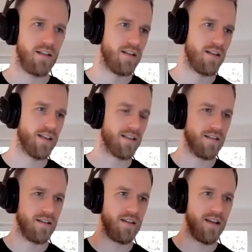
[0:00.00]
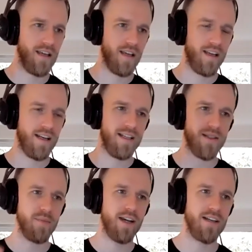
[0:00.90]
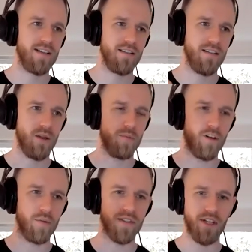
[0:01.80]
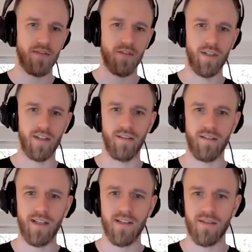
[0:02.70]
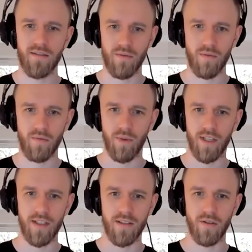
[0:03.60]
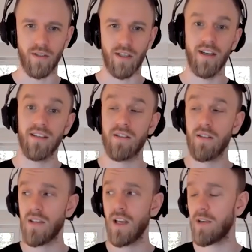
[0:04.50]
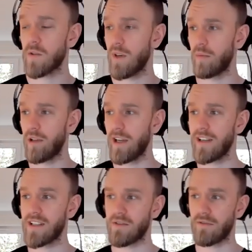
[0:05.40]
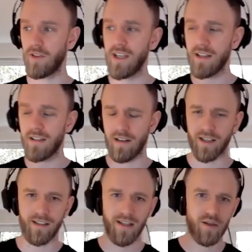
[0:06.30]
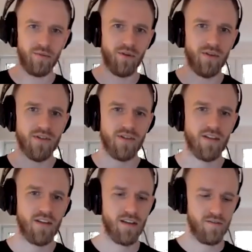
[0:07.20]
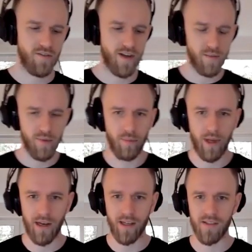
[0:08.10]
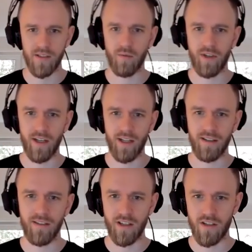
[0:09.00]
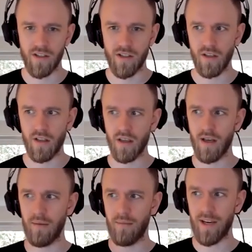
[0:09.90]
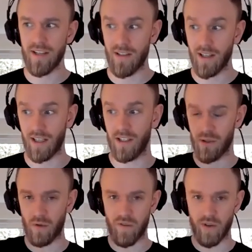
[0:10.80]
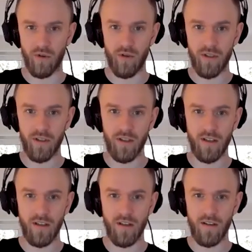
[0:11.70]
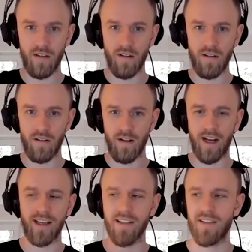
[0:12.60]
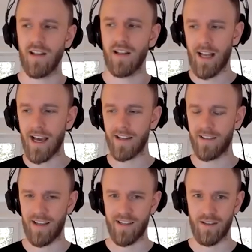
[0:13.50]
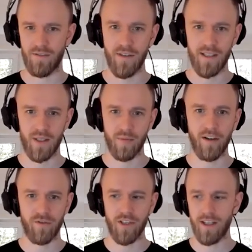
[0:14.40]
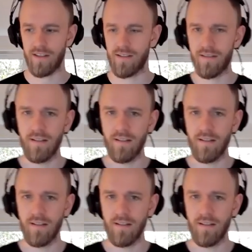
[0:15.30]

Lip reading: Like in his mind, the ball was never in. That's what he's doing. It's the same as when a player gets a free hit, like near the boards. If I'm battling someone and it touches my stick and goes over the board, I can still act as if this is my free hit.